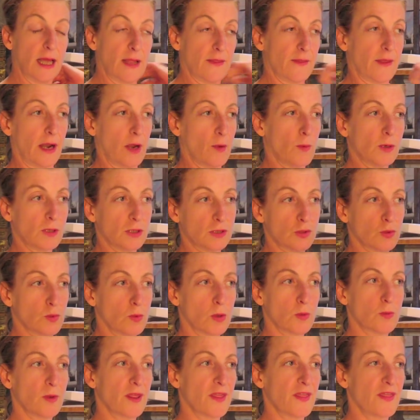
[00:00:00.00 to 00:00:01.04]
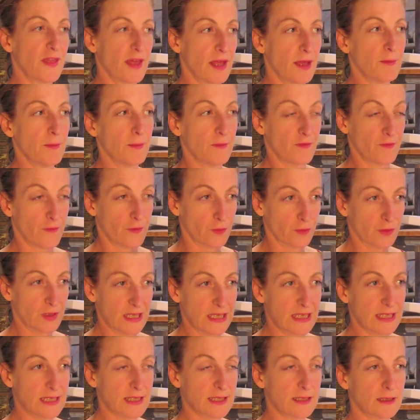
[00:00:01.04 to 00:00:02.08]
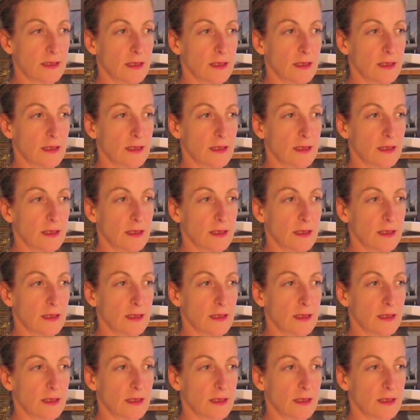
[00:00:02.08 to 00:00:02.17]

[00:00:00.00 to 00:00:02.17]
that I wanted to work with them for this